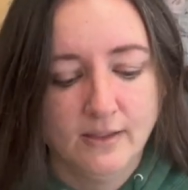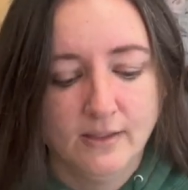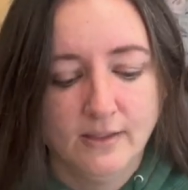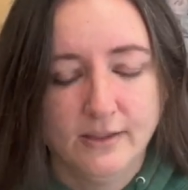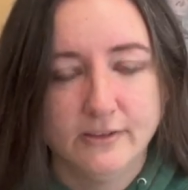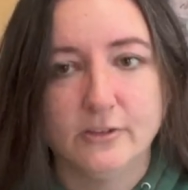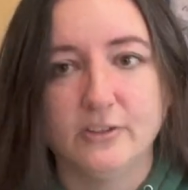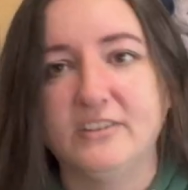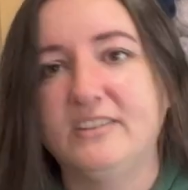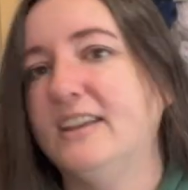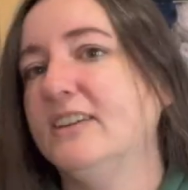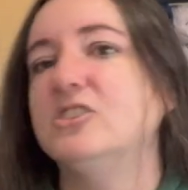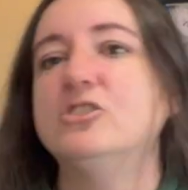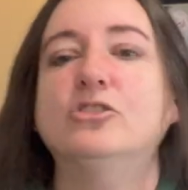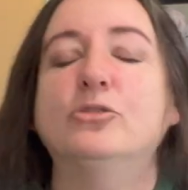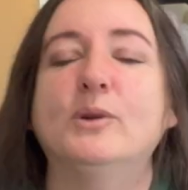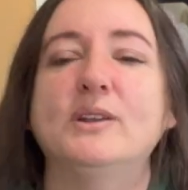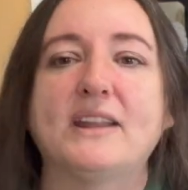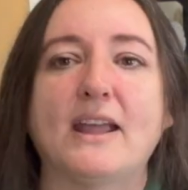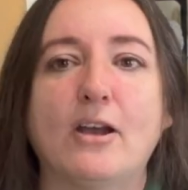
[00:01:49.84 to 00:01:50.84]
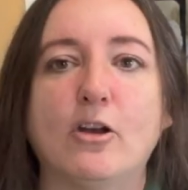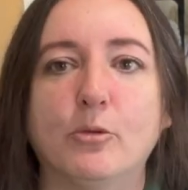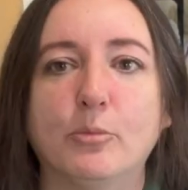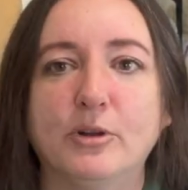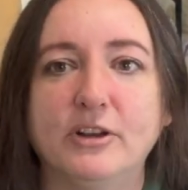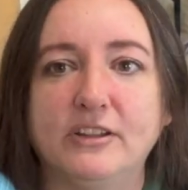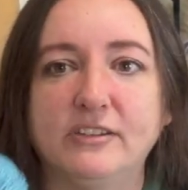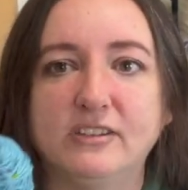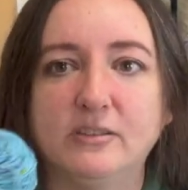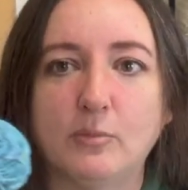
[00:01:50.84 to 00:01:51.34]
So the sections right now are
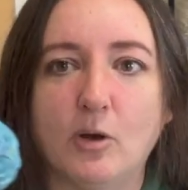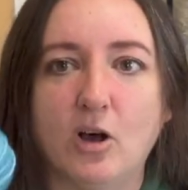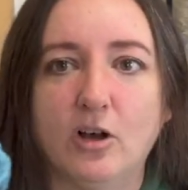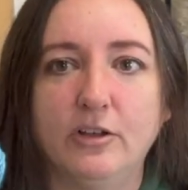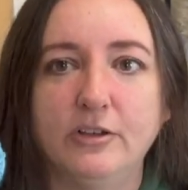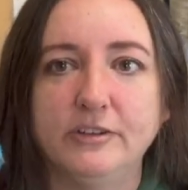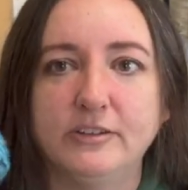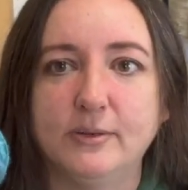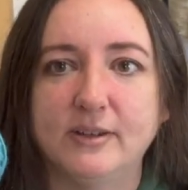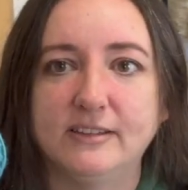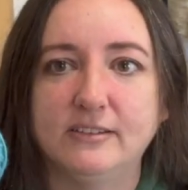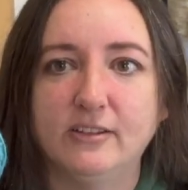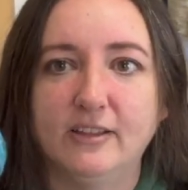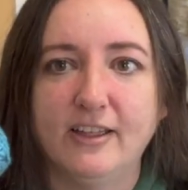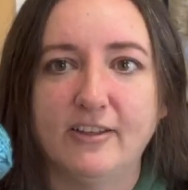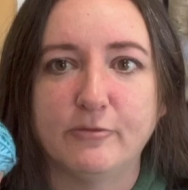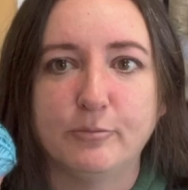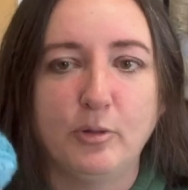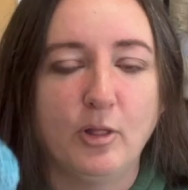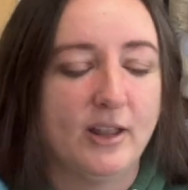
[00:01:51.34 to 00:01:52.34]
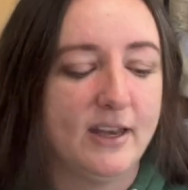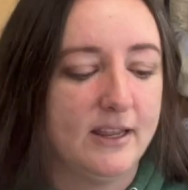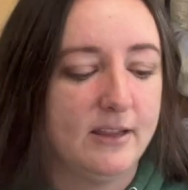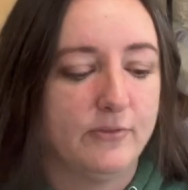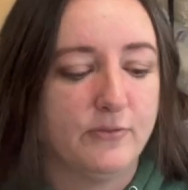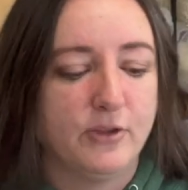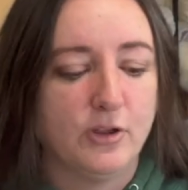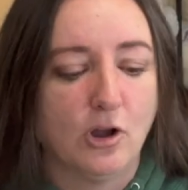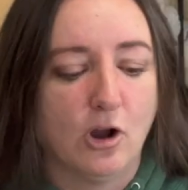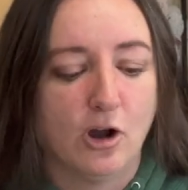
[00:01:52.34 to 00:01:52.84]
pretty small, so I still have plenty
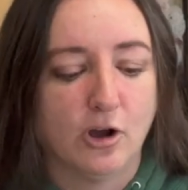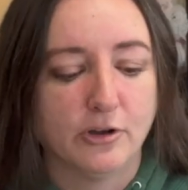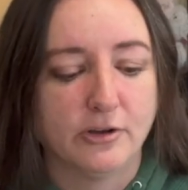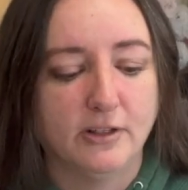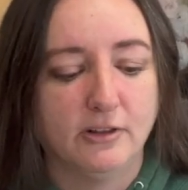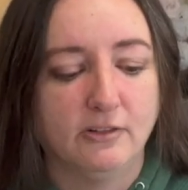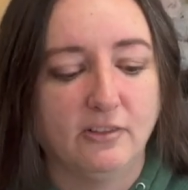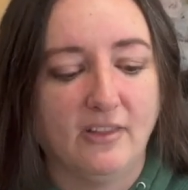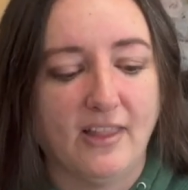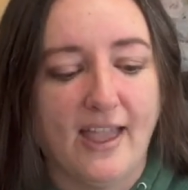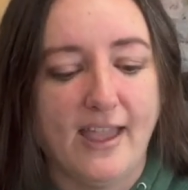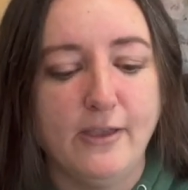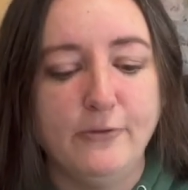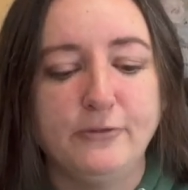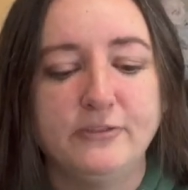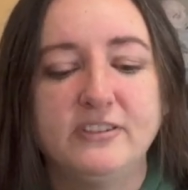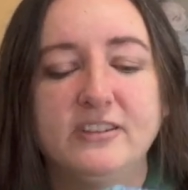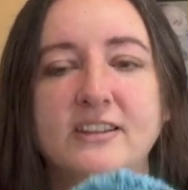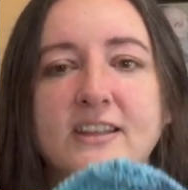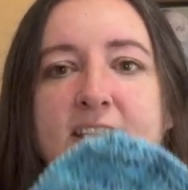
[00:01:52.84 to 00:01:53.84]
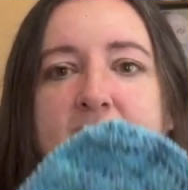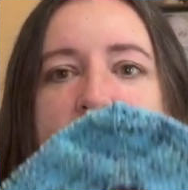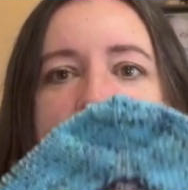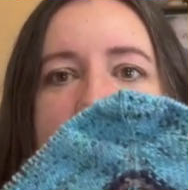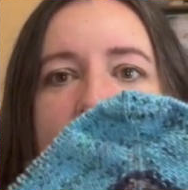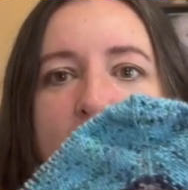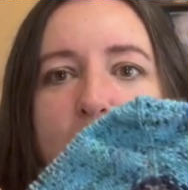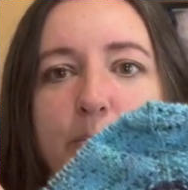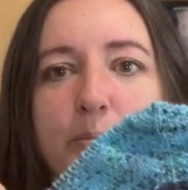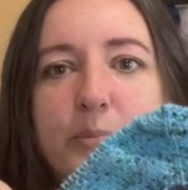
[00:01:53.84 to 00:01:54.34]
of yarn left,
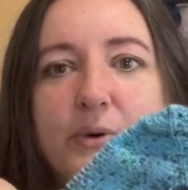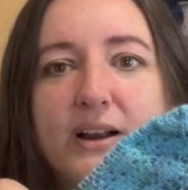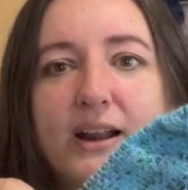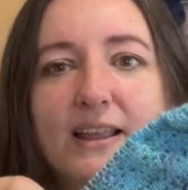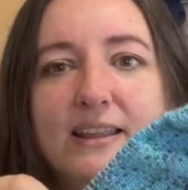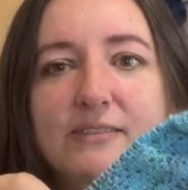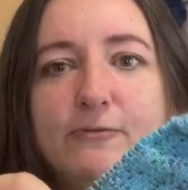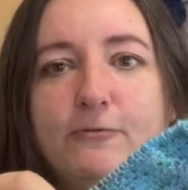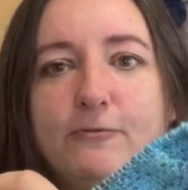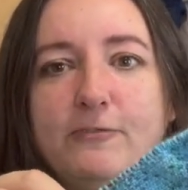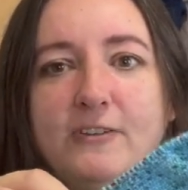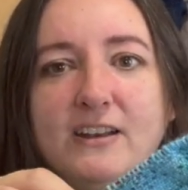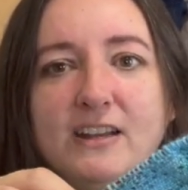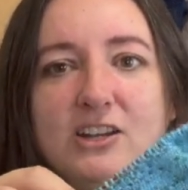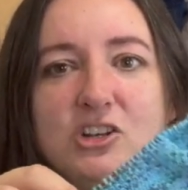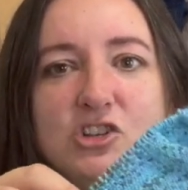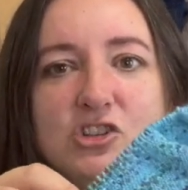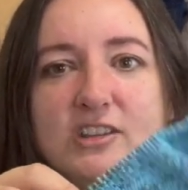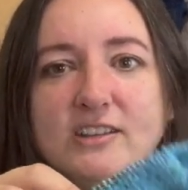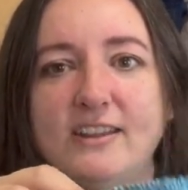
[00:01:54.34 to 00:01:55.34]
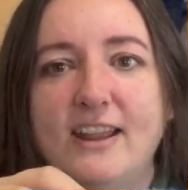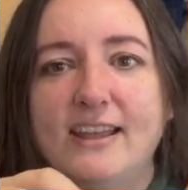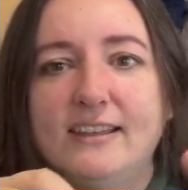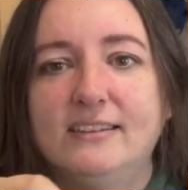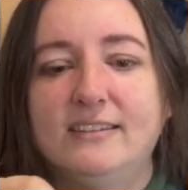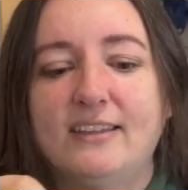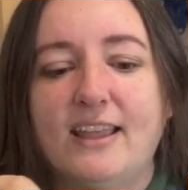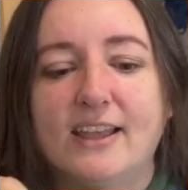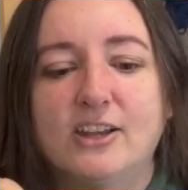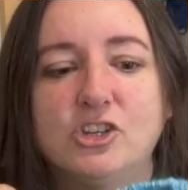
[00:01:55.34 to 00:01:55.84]
but I finished the next
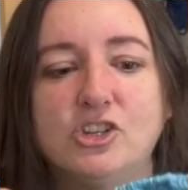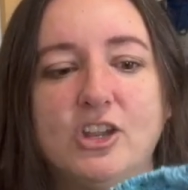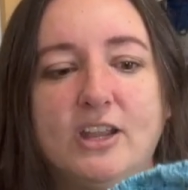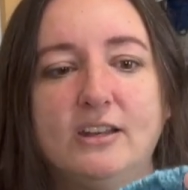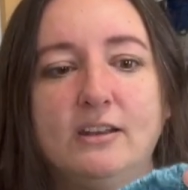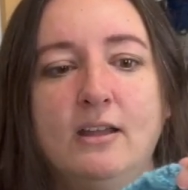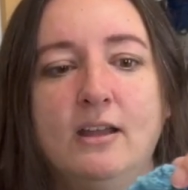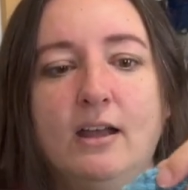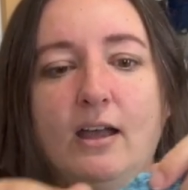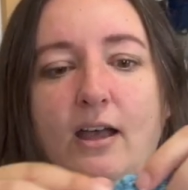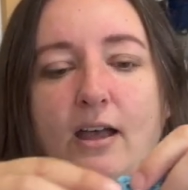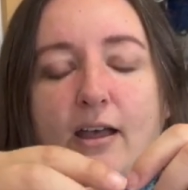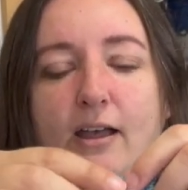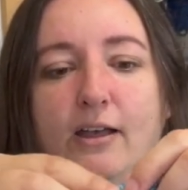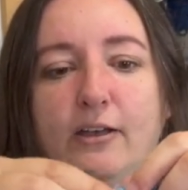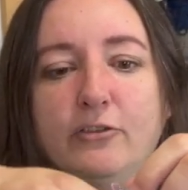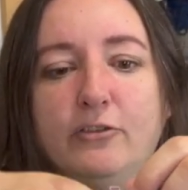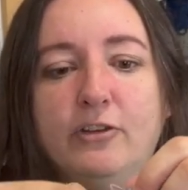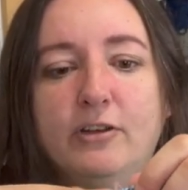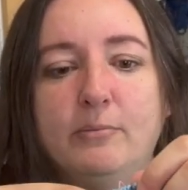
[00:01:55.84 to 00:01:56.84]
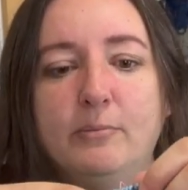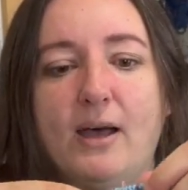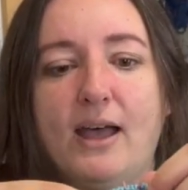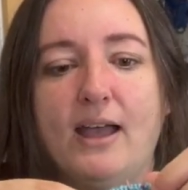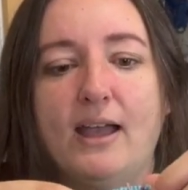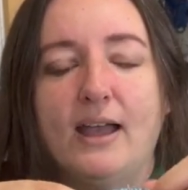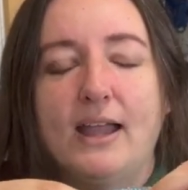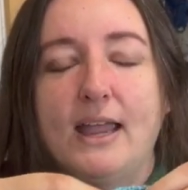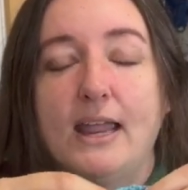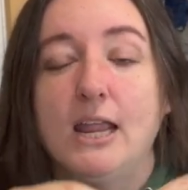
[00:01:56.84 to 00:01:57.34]
section of
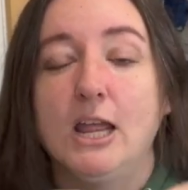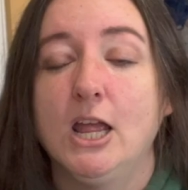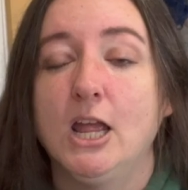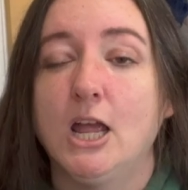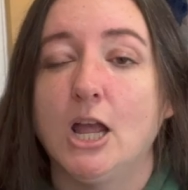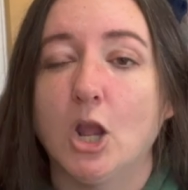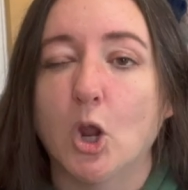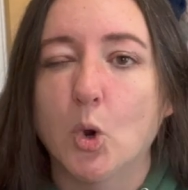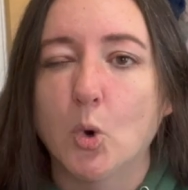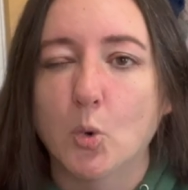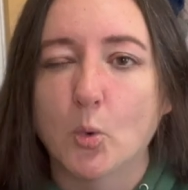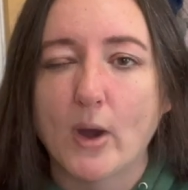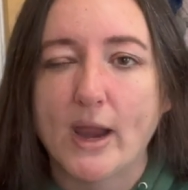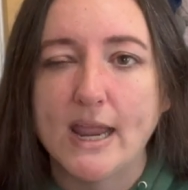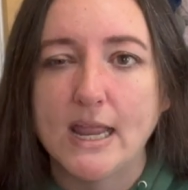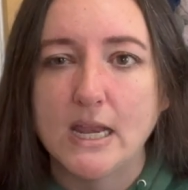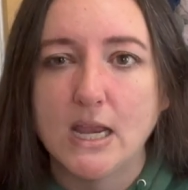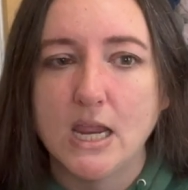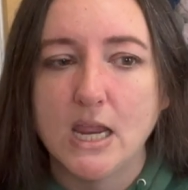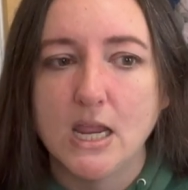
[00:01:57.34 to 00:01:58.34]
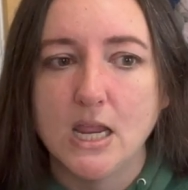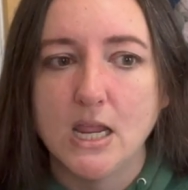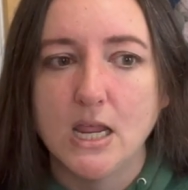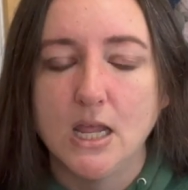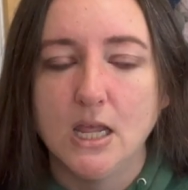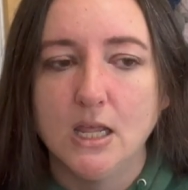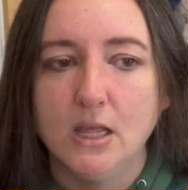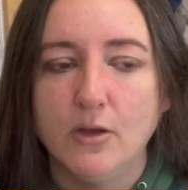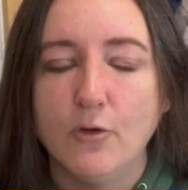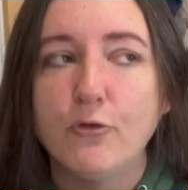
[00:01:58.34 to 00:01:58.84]
my
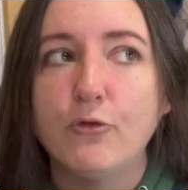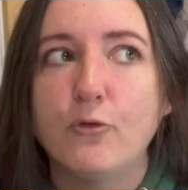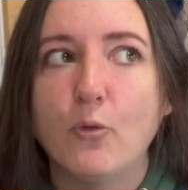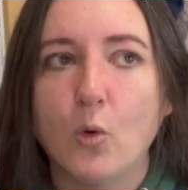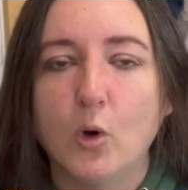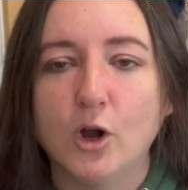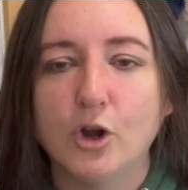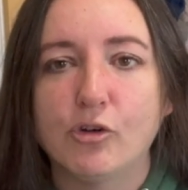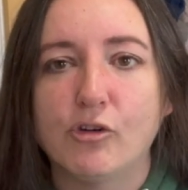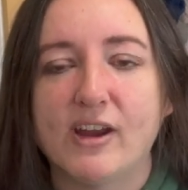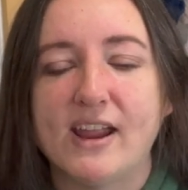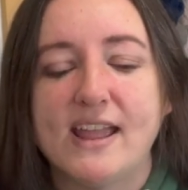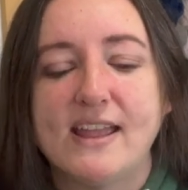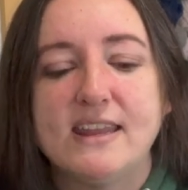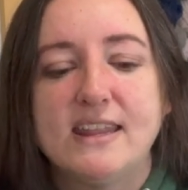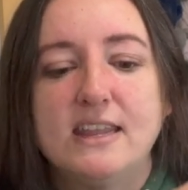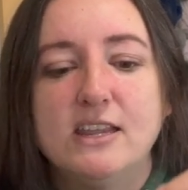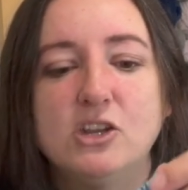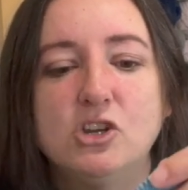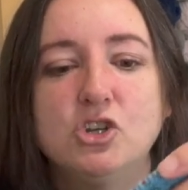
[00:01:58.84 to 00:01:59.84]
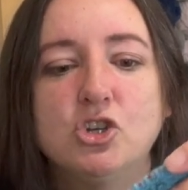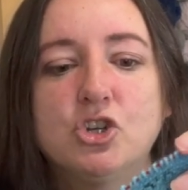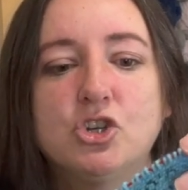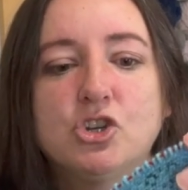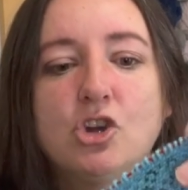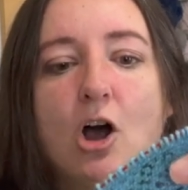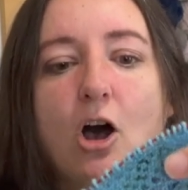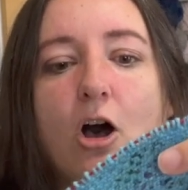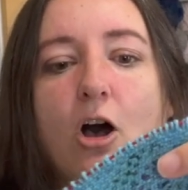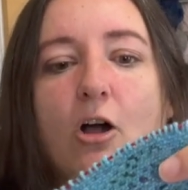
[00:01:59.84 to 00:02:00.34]
granny, for granny
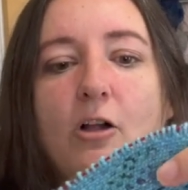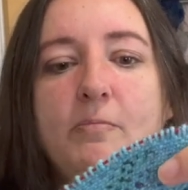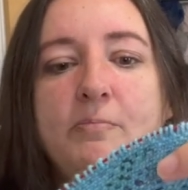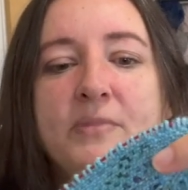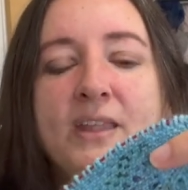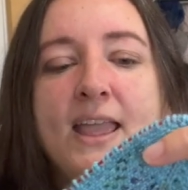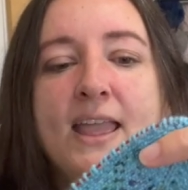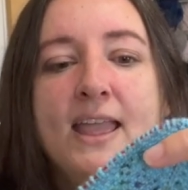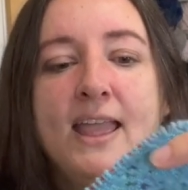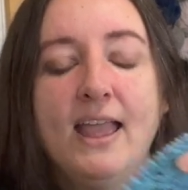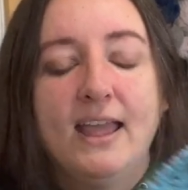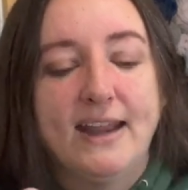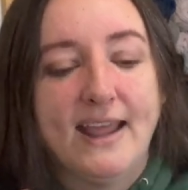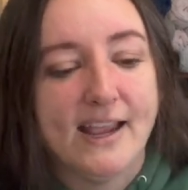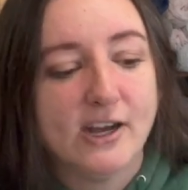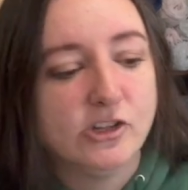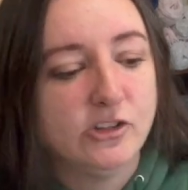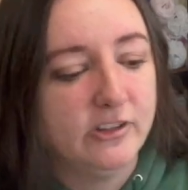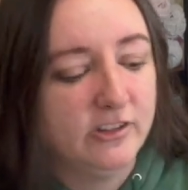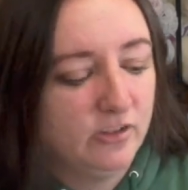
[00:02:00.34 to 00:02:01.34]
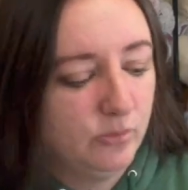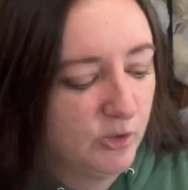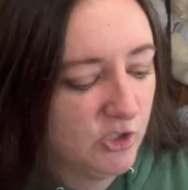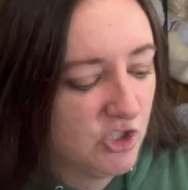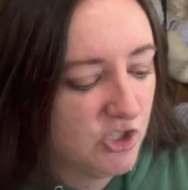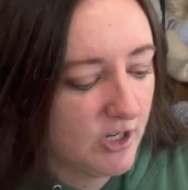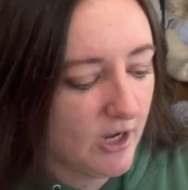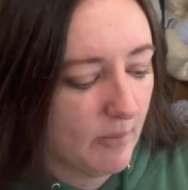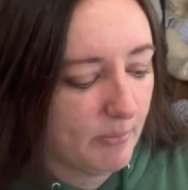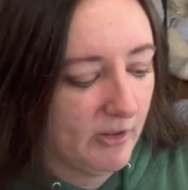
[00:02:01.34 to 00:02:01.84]
shawl. And I actually
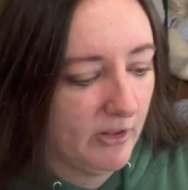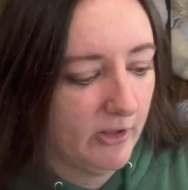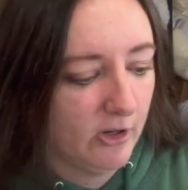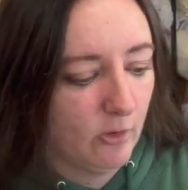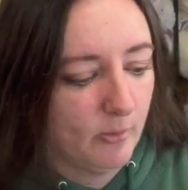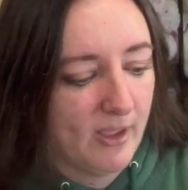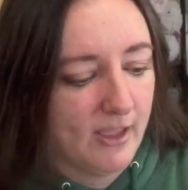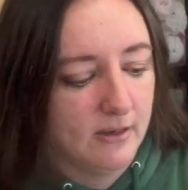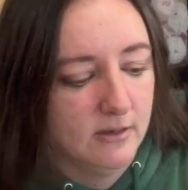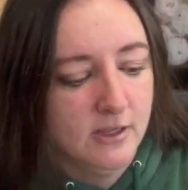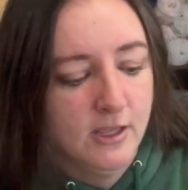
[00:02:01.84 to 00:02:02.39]
switched it up a little bit.